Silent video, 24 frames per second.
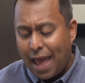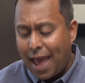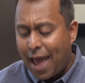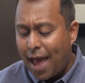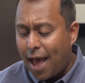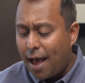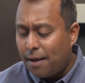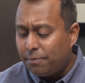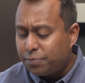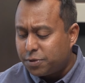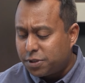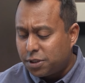
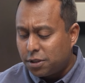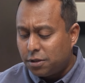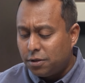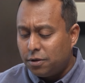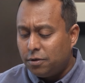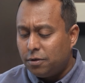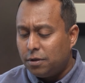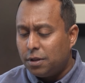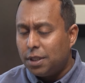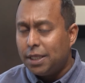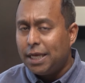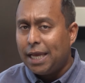
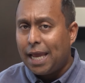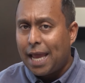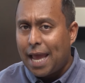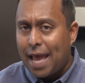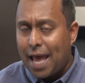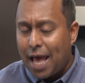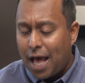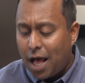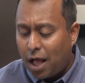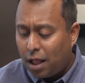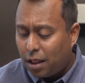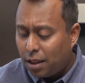absolutely
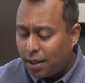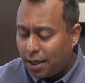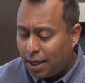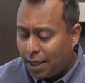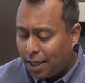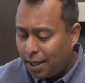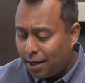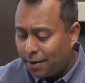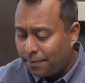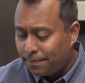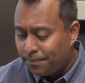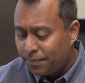
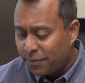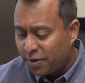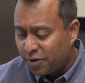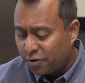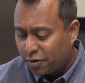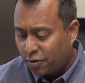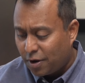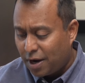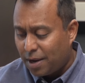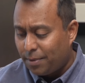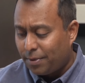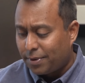elegant
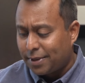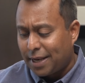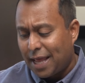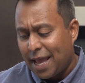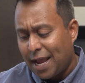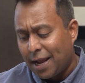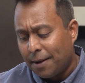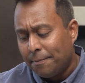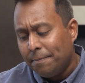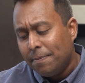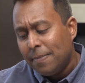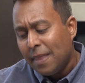scrambled
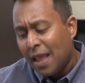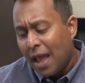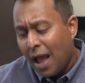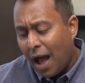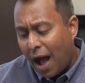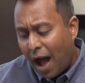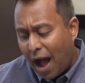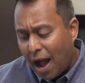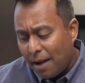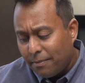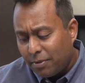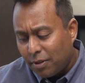egg.
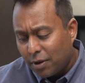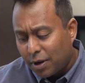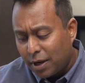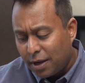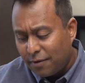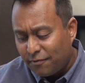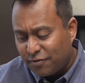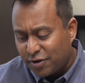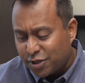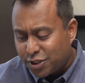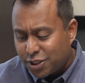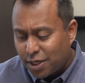I'm
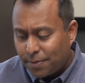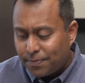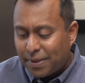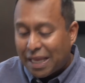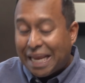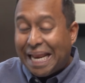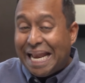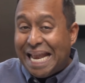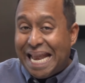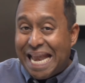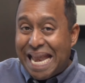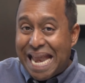looking for
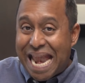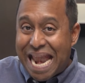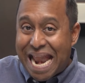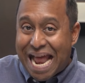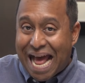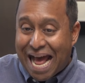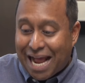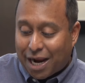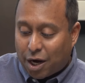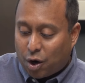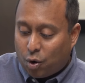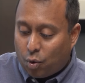something
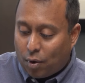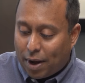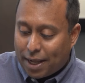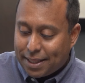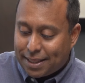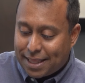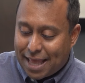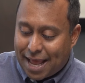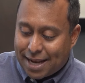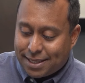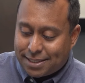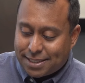not
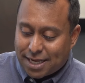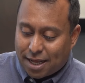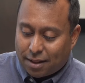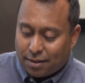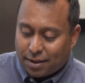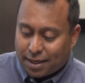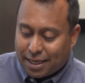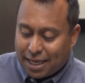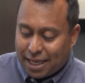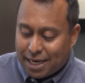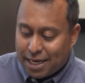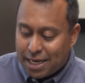quite that
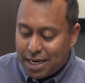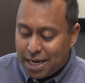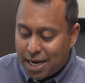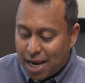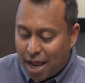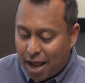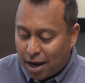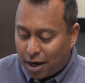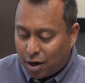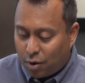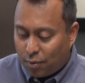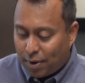delicate,
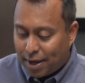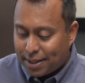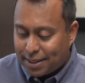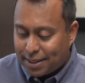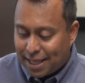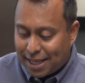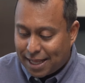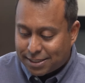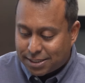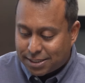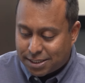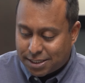not quite
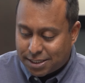that